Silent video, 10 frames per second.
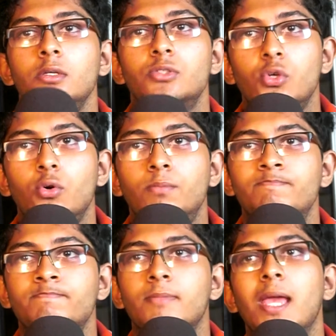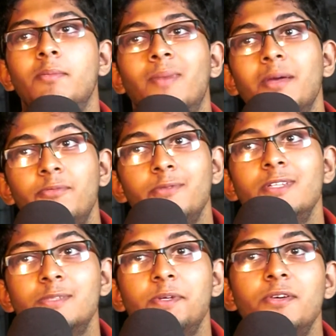So in my
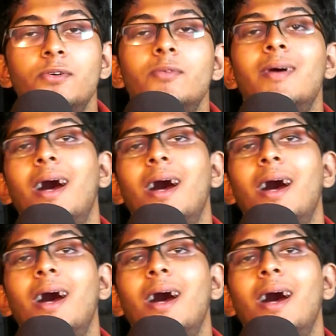previous video